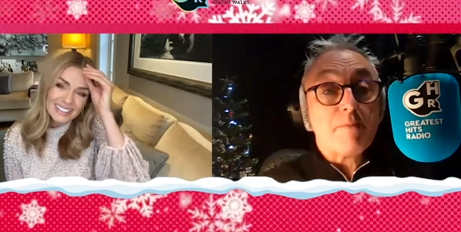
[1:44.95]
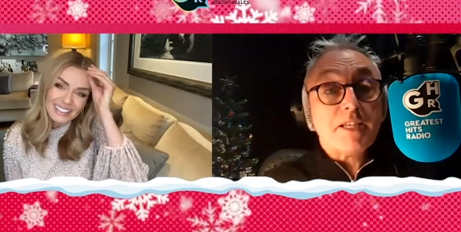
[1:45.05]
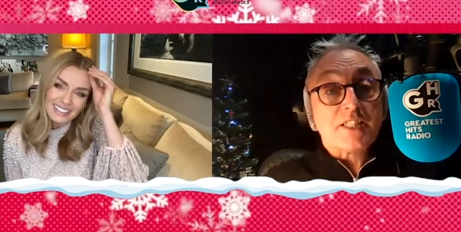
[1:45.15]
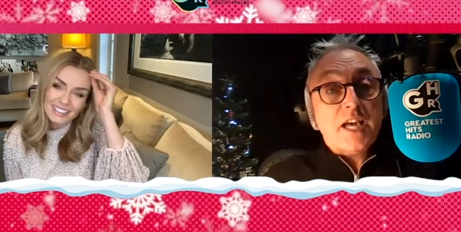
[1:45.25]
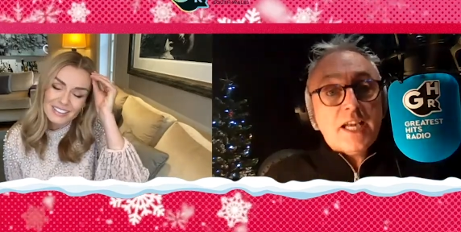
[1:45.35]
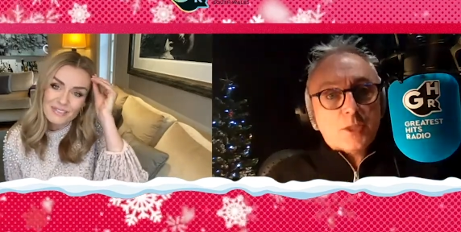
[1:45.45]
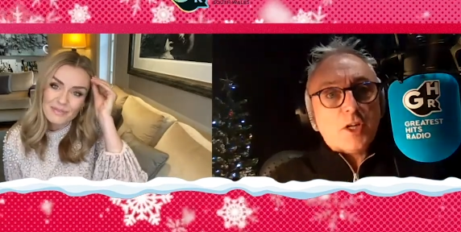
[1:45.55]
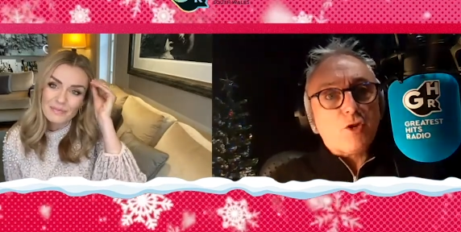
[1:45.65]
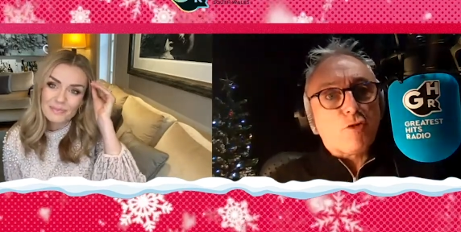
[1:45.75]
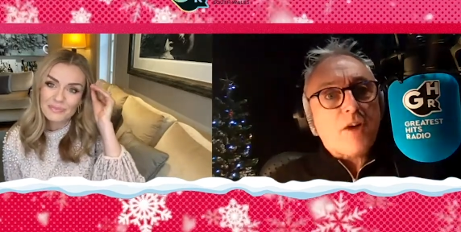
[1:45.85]
Speaker 1: because it's one
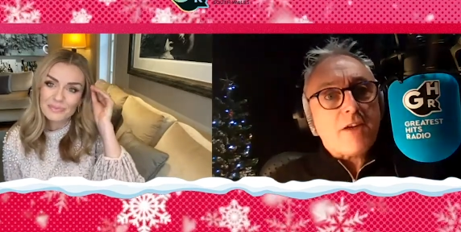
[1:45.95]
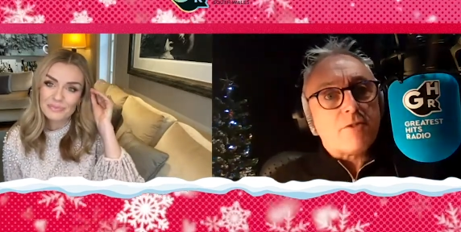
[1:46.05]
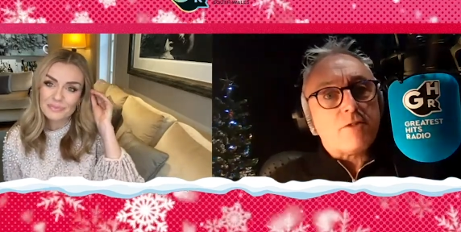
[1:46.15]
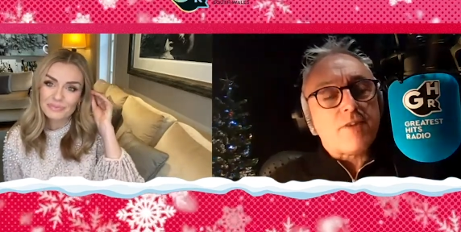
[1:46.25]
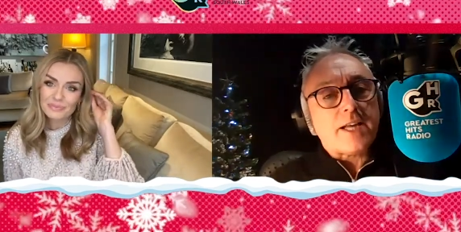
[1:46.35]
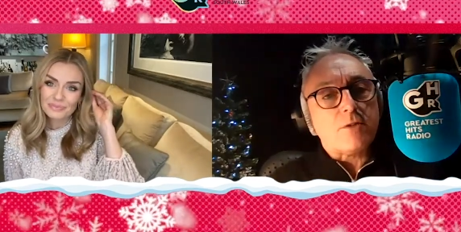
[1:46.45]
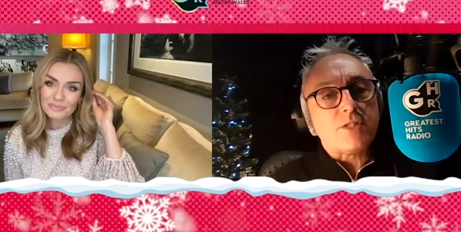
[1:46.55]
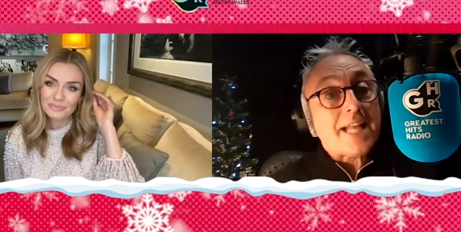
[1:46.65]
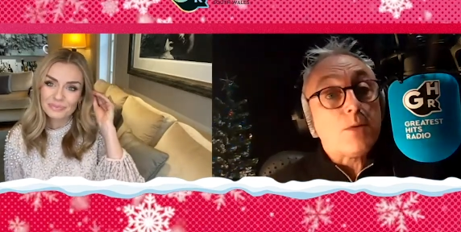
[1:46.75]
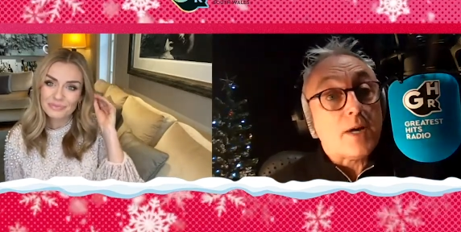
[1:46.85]
of your favourite venues
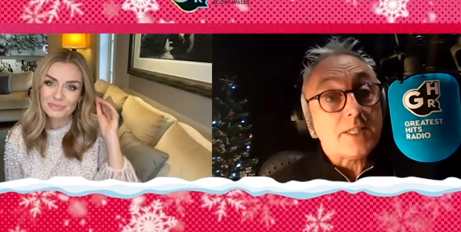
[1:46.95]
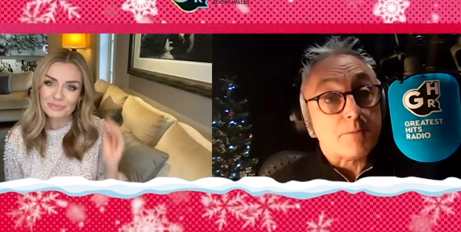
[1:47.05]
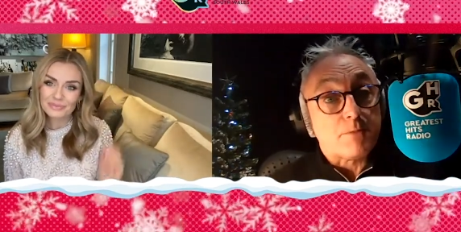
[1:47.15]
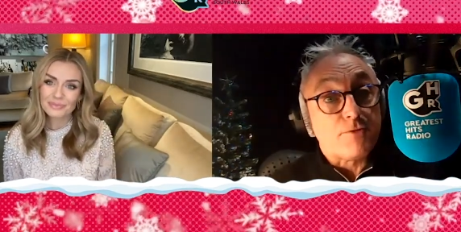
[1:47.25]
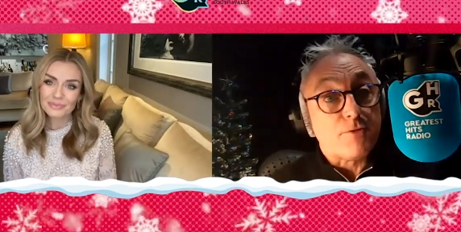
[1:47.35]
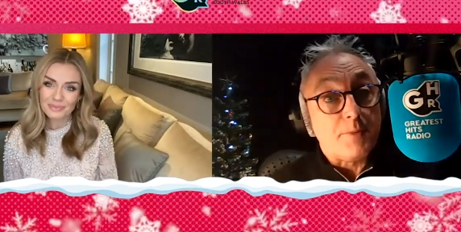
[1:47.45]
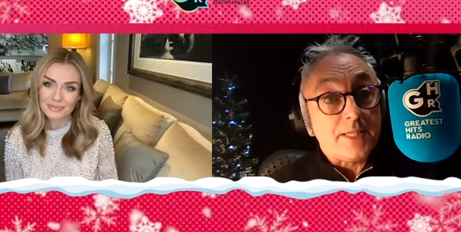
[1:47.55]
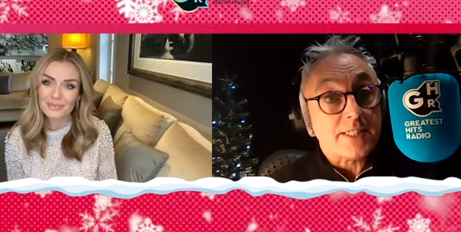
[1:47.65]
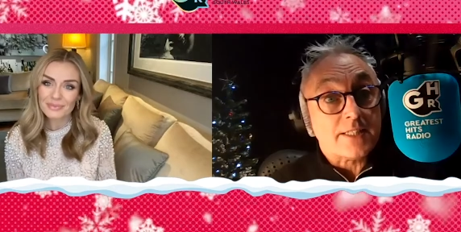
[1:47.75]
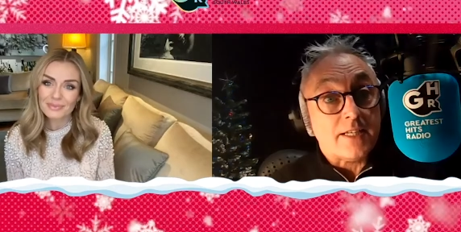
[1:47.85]
anyway to perform in,
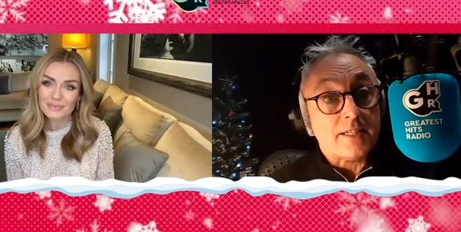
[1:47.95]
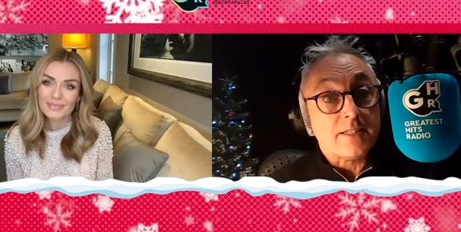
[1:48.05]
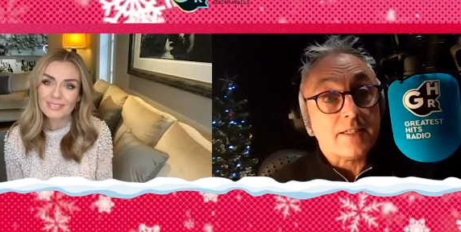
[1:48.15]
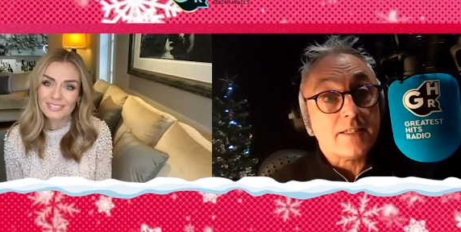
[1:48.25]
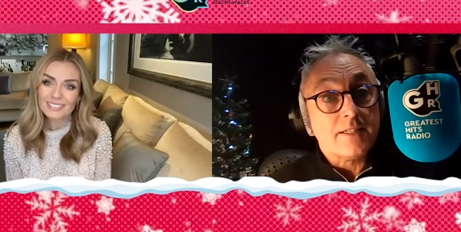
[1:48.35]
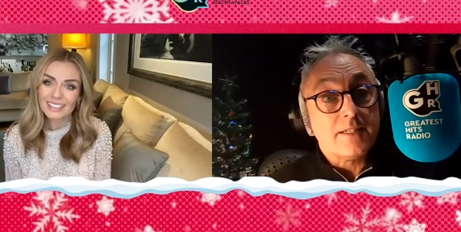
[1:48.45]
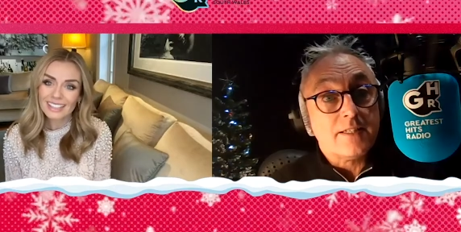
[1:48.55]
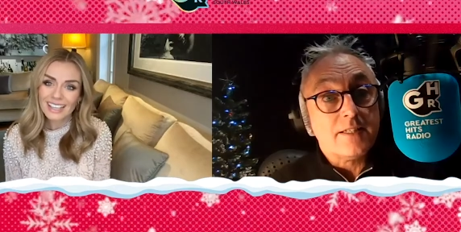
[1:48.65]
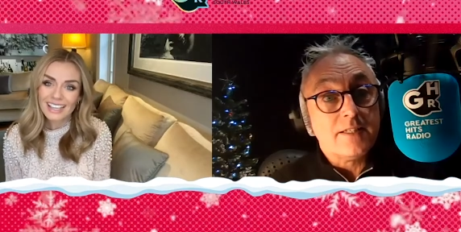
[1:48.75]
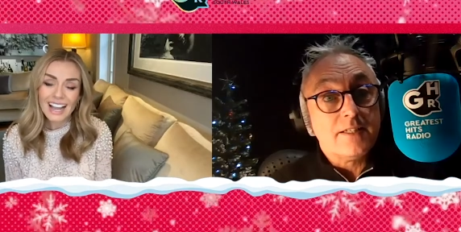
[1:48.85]
isn't it?
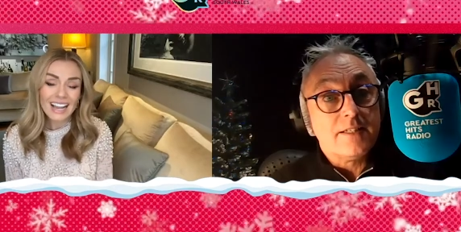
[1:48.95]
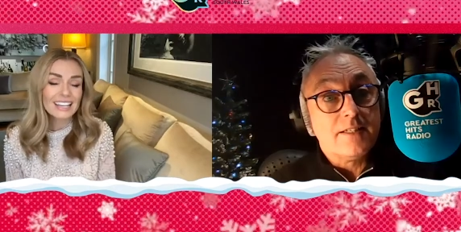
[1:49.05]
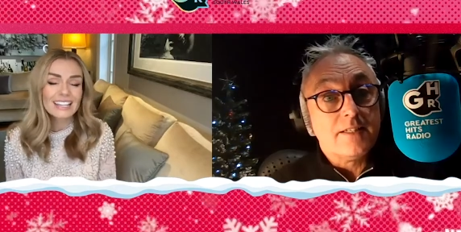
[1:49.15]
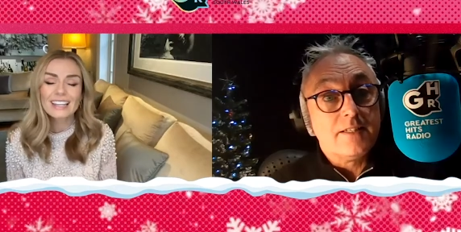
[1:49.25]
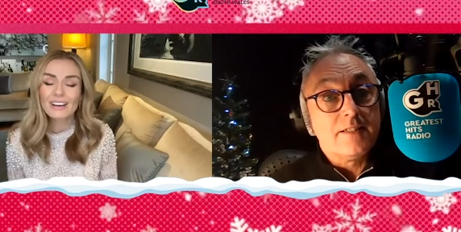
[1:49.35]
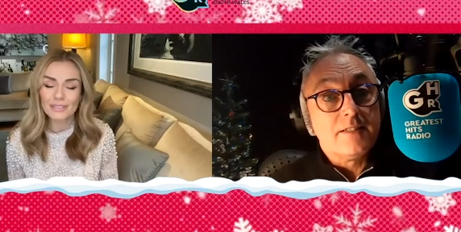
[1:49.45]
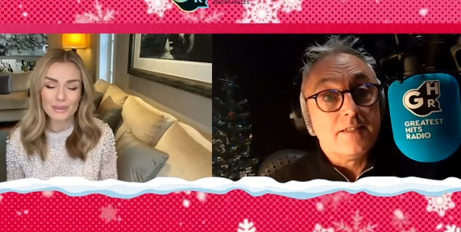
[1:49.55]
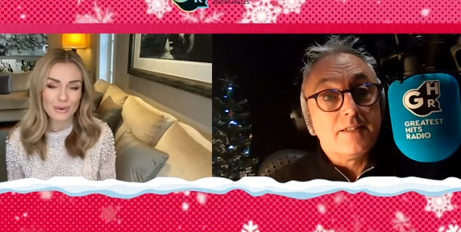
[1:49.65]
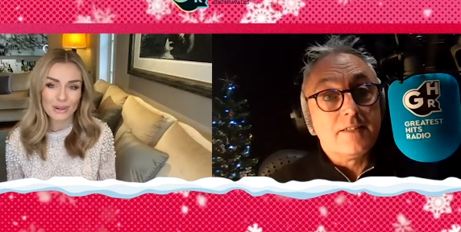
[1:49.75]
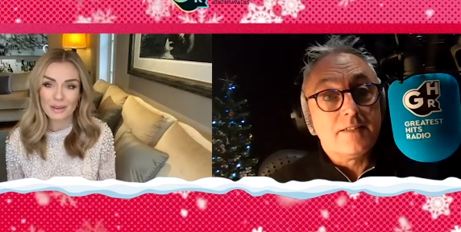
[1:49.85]
Speaker 2: I love
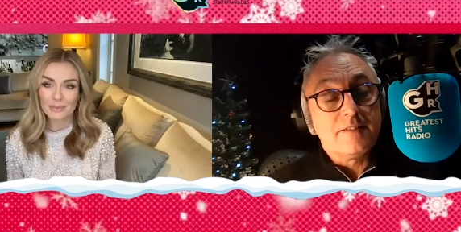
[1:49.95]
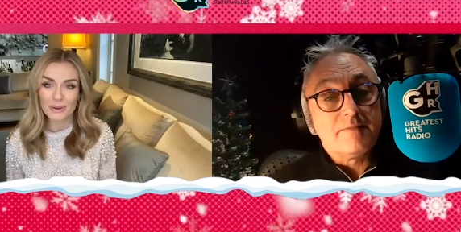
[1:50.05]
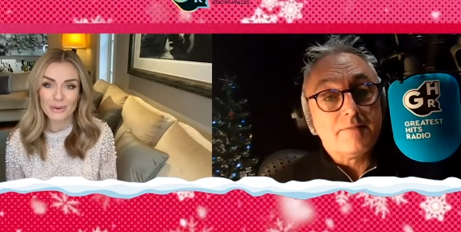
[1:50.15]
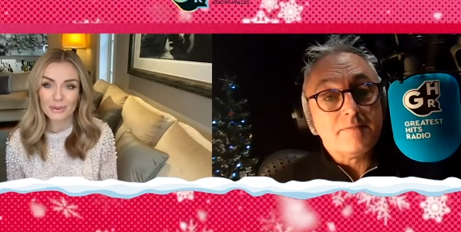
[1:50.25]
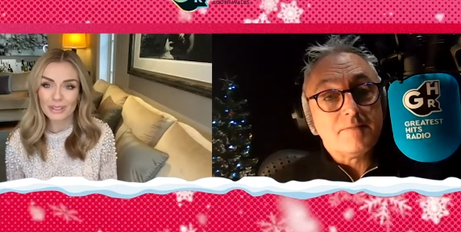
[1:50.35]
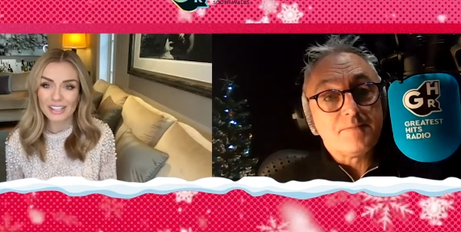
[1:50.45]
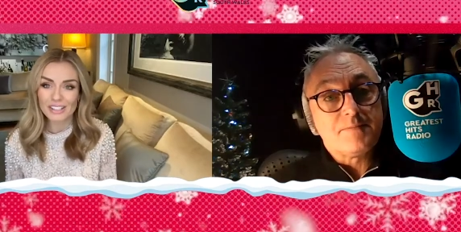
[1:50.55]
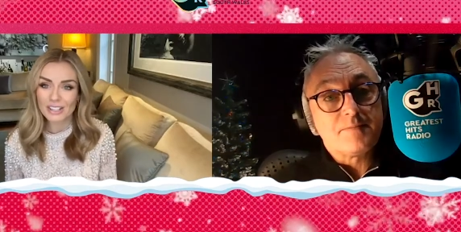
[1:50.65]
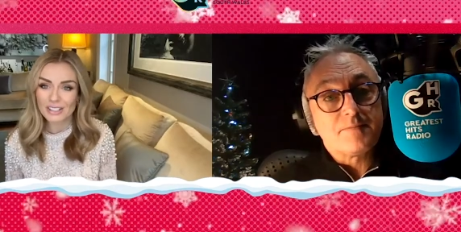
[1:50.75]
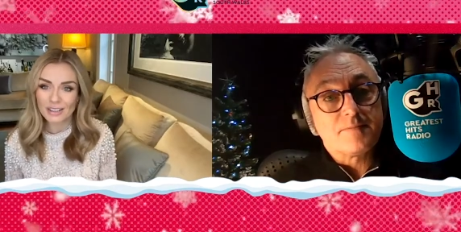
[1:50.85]
the Royal Albert Hall.
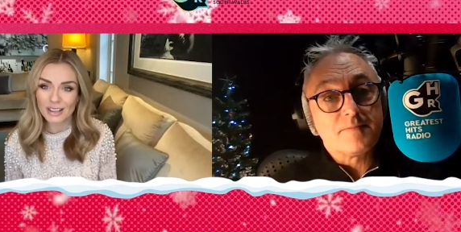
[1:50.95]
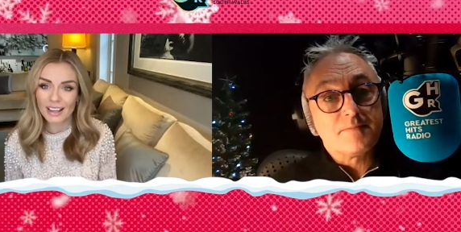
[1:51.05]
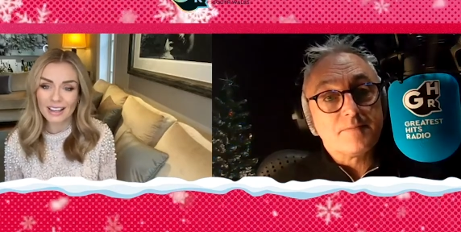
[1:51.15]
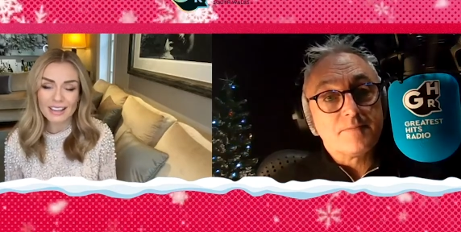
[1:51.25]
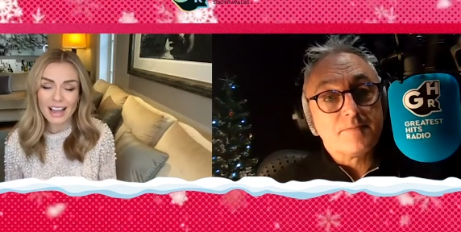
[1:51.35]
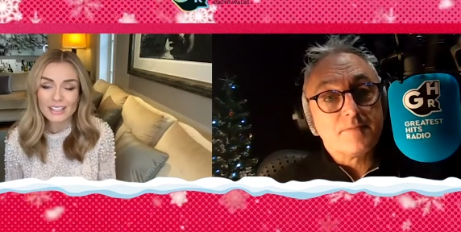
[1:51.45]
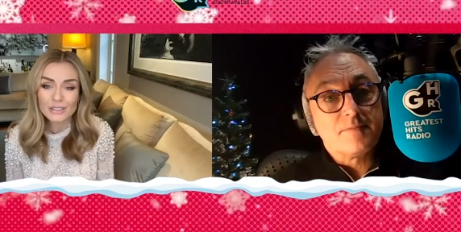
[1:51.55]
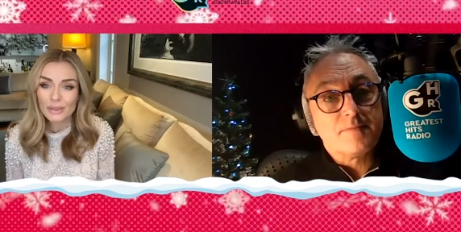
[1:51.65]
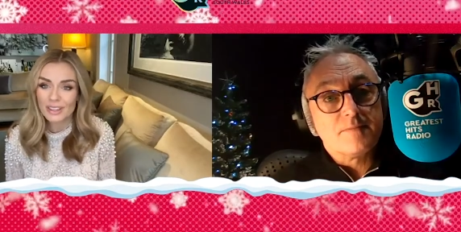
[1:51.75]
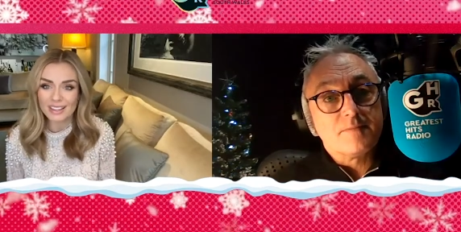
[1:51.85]
It's just I, I
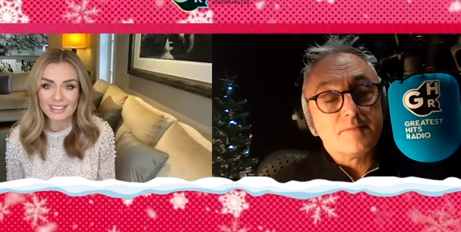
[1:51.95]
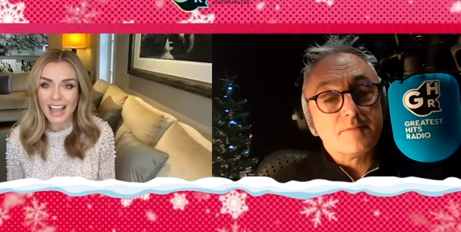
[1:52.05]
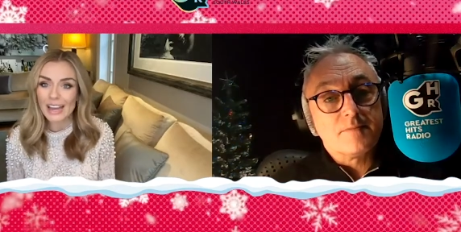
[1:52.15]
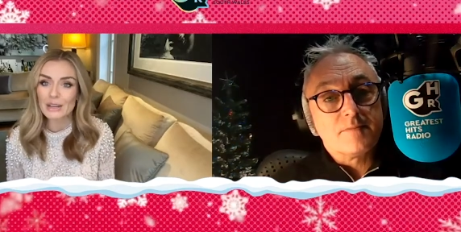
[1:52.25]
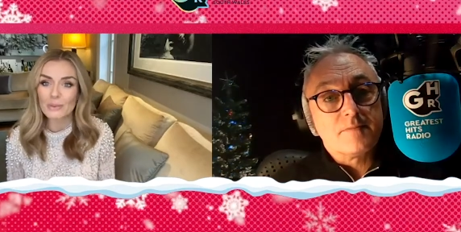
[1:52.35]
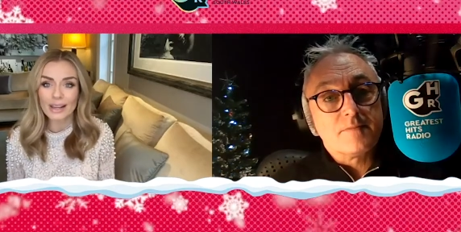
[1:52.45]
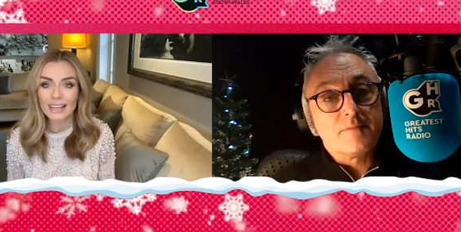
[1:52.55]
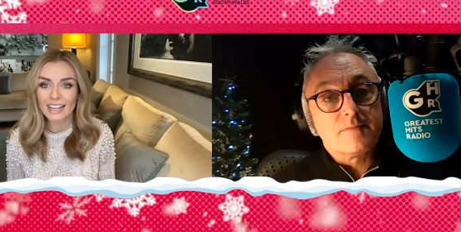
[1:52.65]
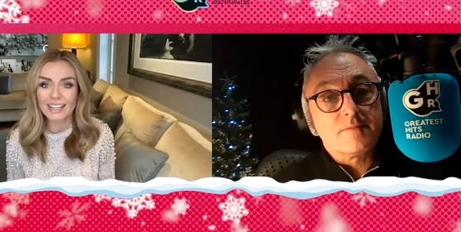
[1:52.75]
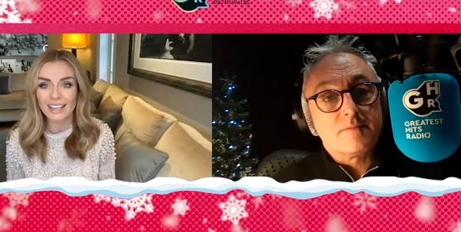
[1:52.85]
don't think there's anywhere
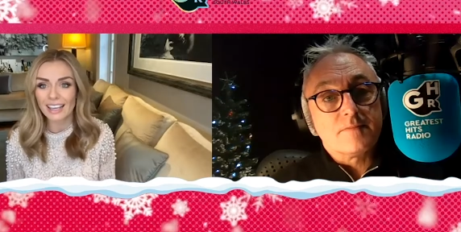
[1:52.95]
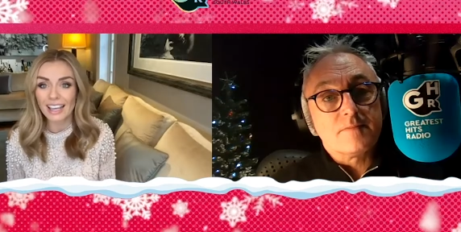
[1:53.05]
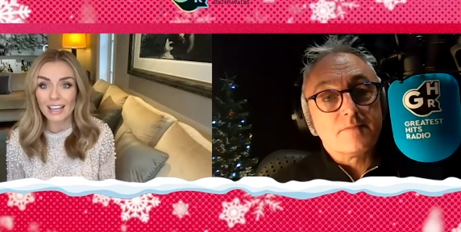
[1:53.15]
like it